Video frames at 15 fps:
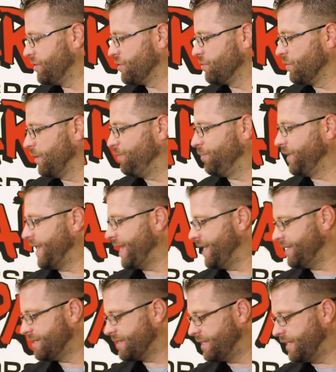us to
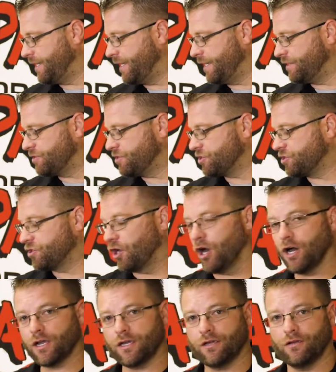replace the
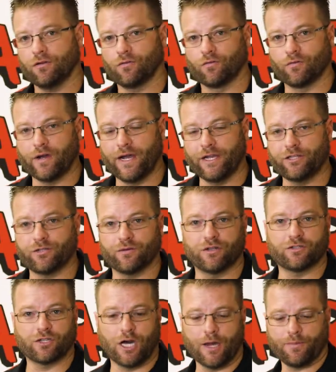stock riser
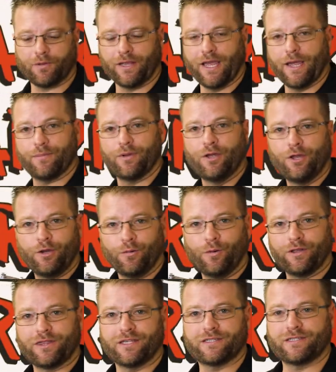and top clamp
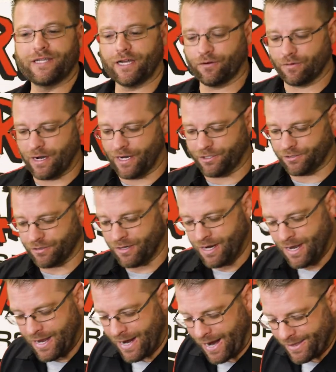with this Zeta riser,
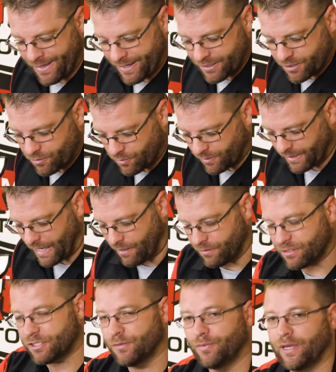and that's gonna allow
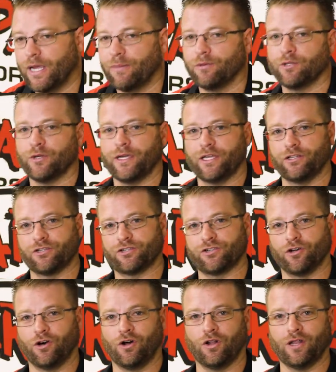us to be able to
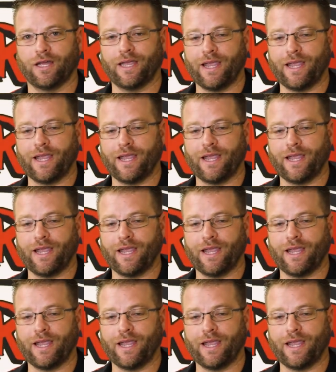install a